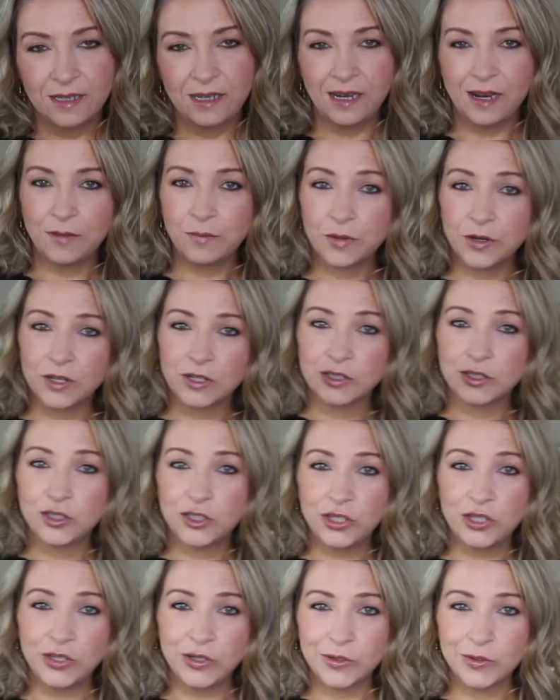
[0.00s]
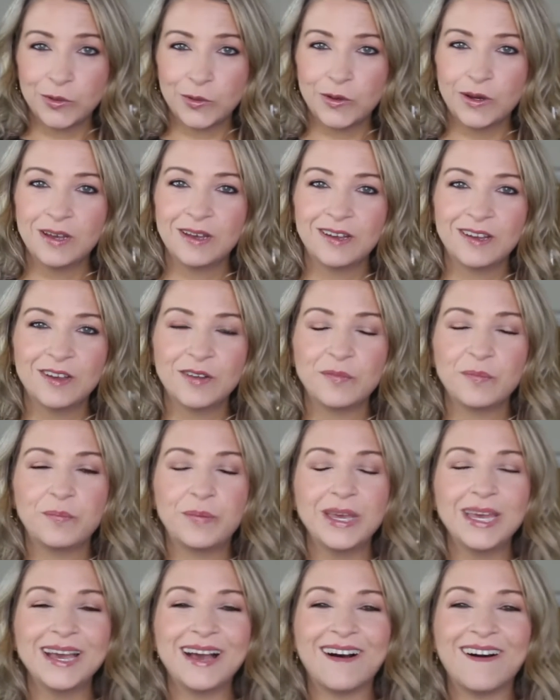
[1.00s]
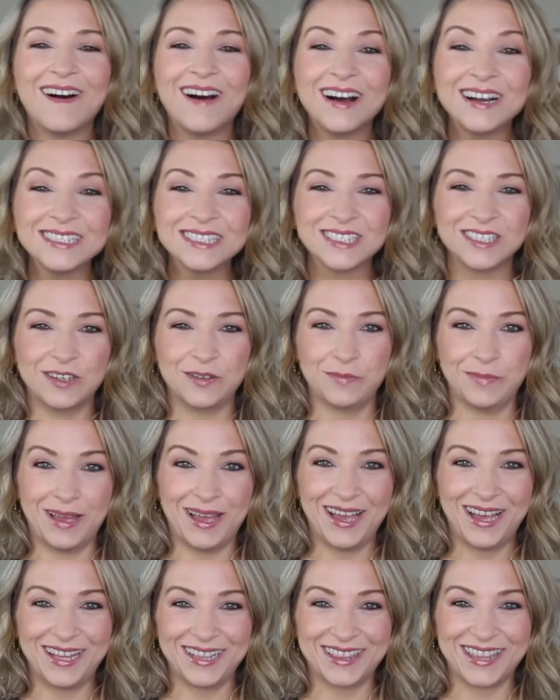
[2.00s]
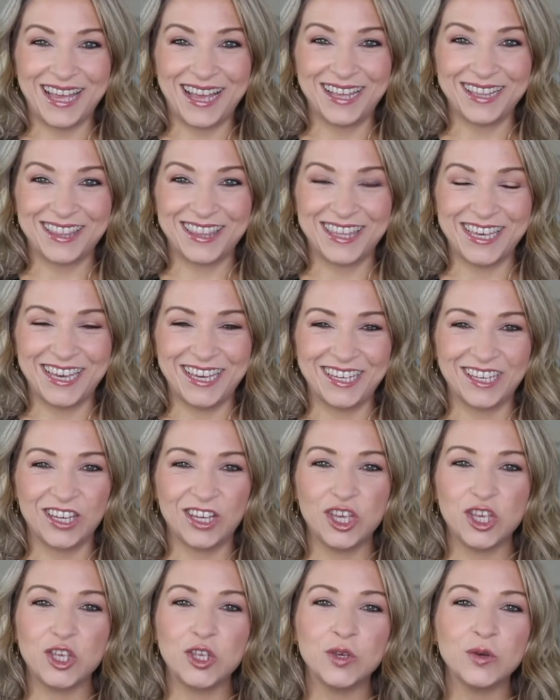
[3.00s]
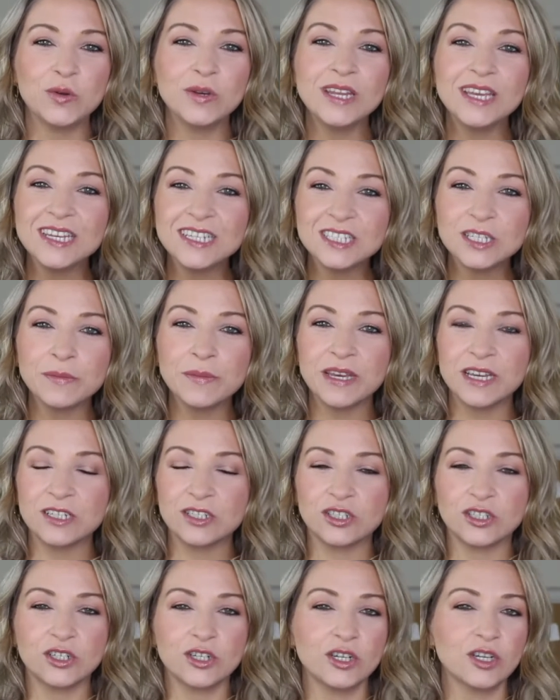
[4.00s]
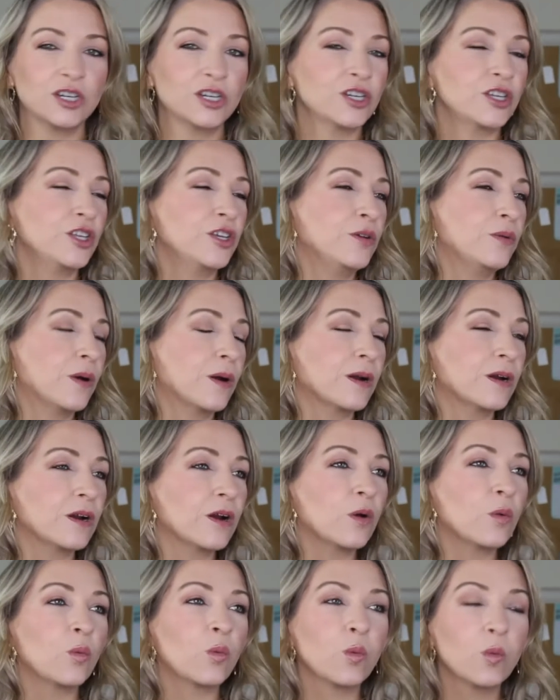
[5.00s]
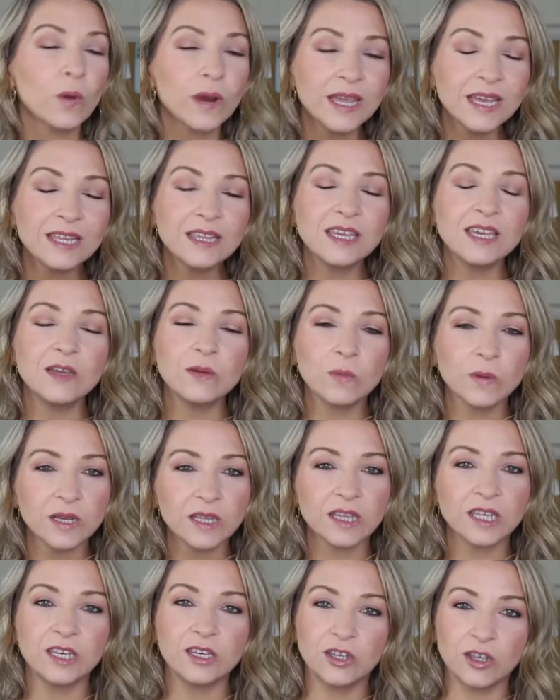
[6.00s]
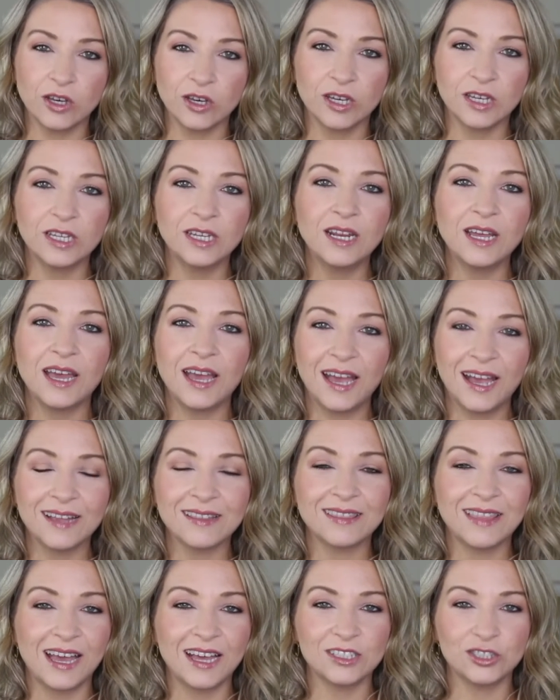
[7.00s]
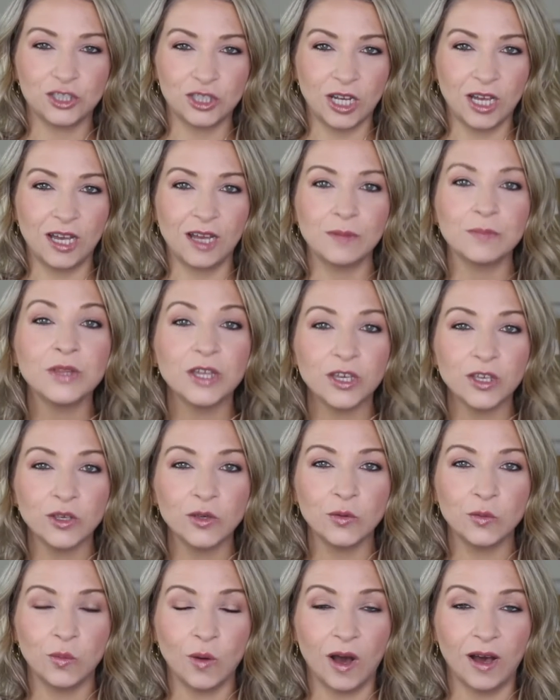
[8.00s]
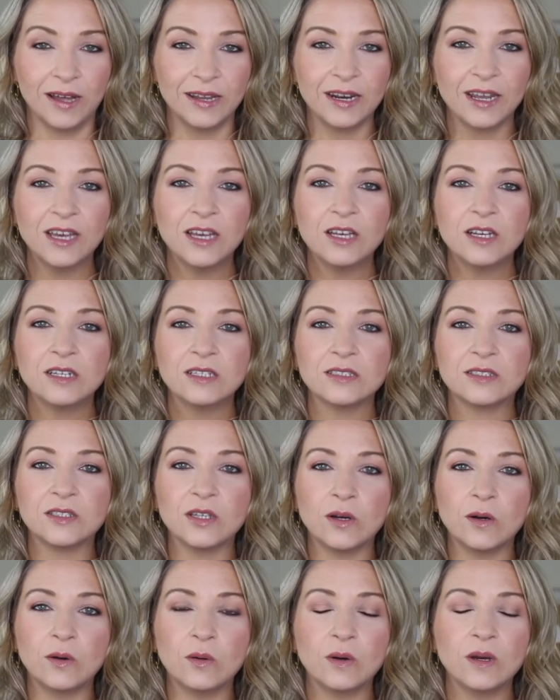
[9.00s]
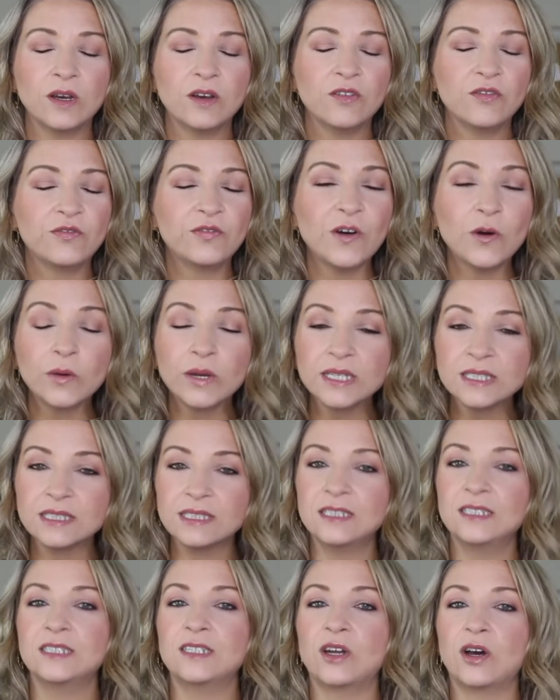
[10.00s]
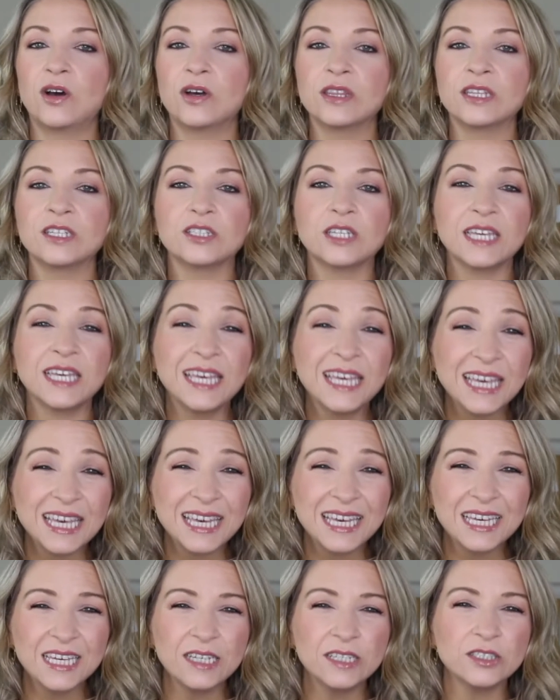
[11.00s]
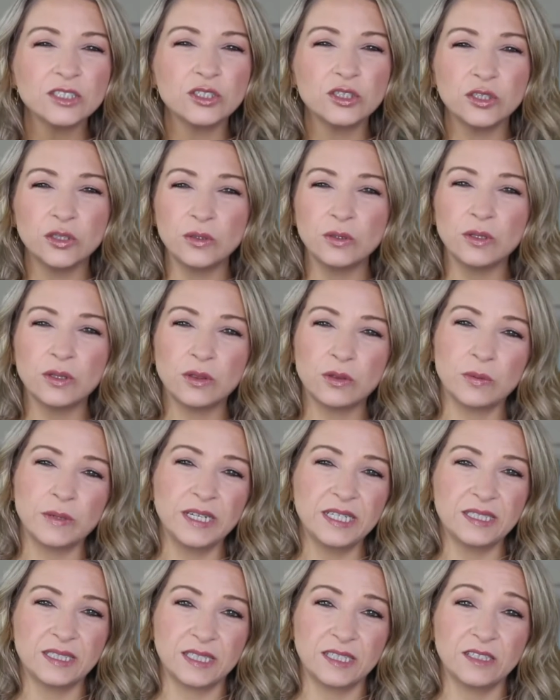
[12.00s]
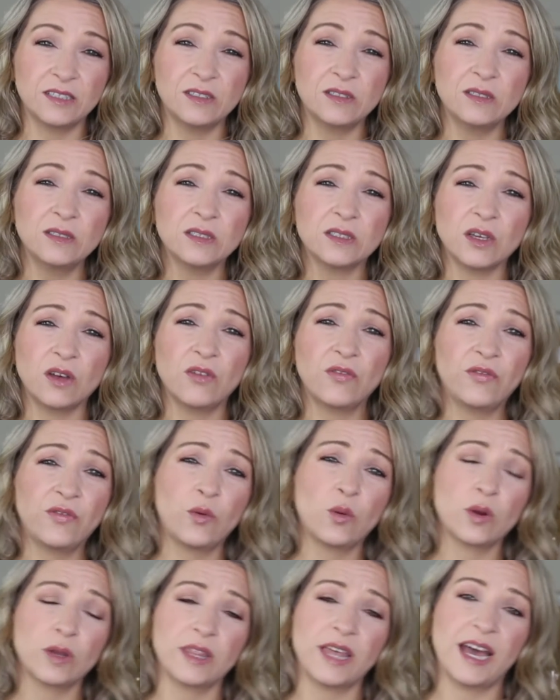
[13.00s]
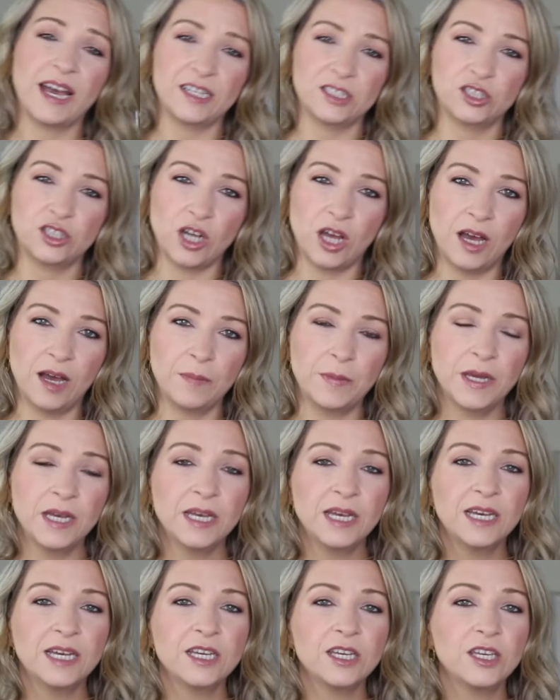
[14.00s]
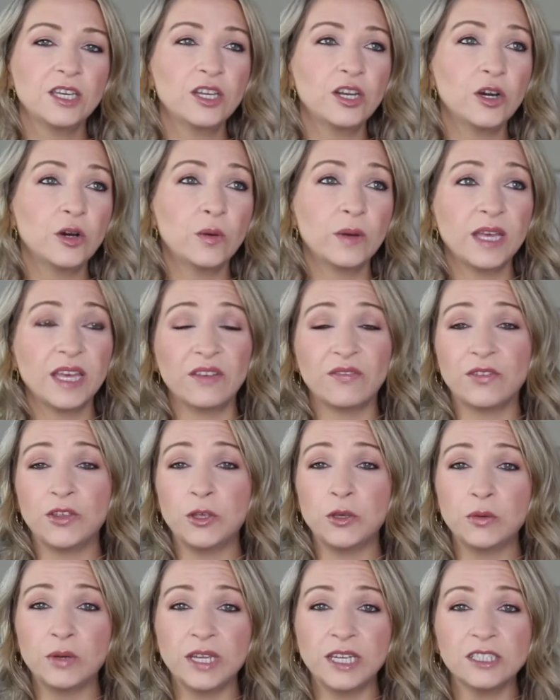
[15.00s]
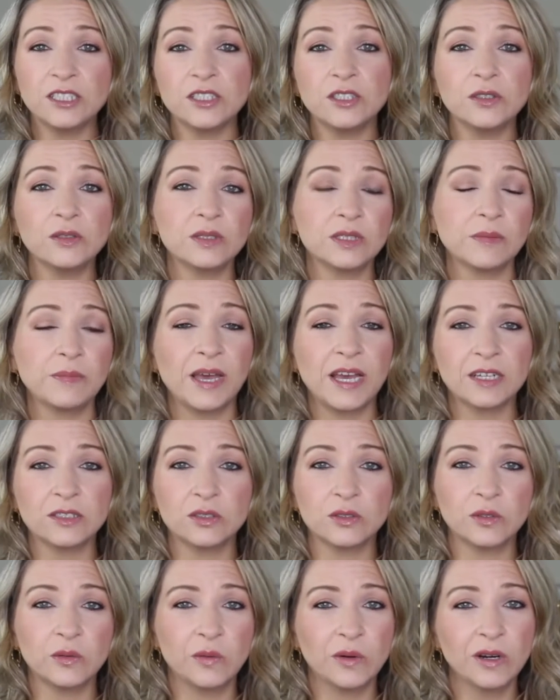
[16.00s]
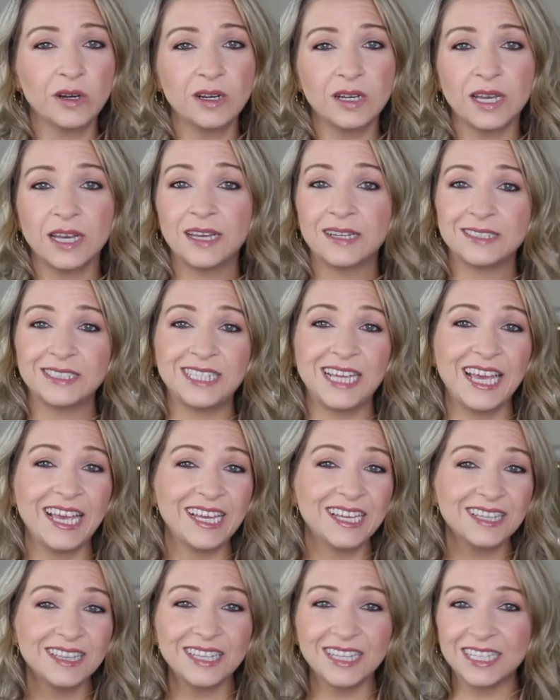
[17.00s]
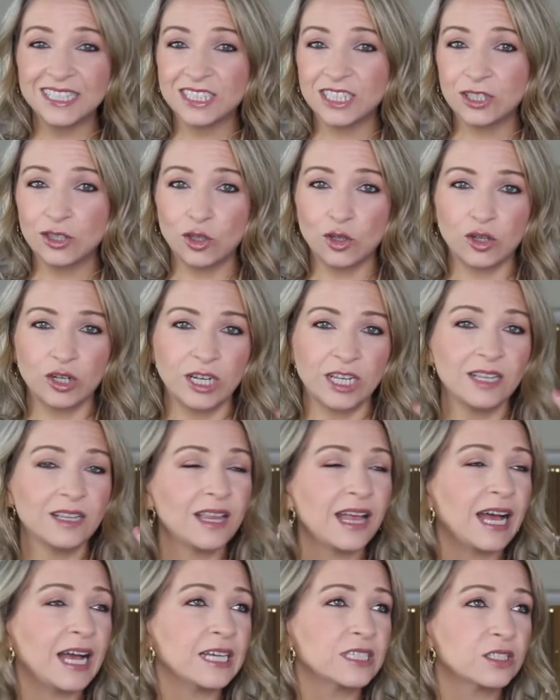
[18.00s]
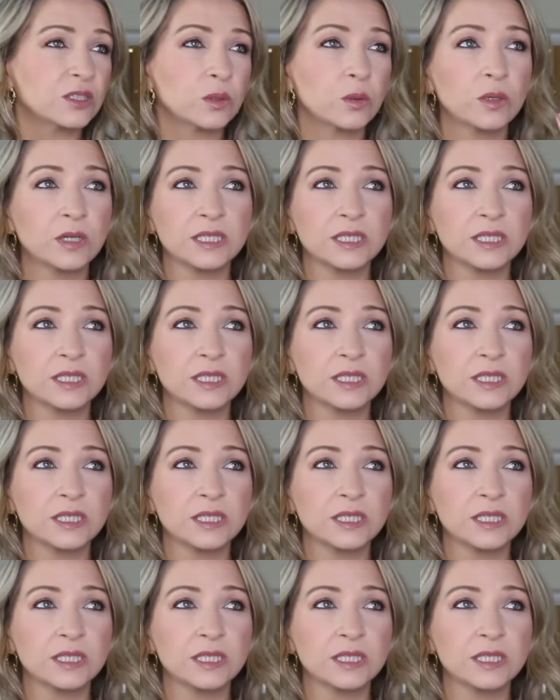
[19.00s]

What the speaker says: Number 2, be awesome at that thing. You need to make sure you are really, really good at that job that you want. So focus in on the key 2 to 3 skills for that job. You know, if you need to do some extra work, take a LinkedIn learning class or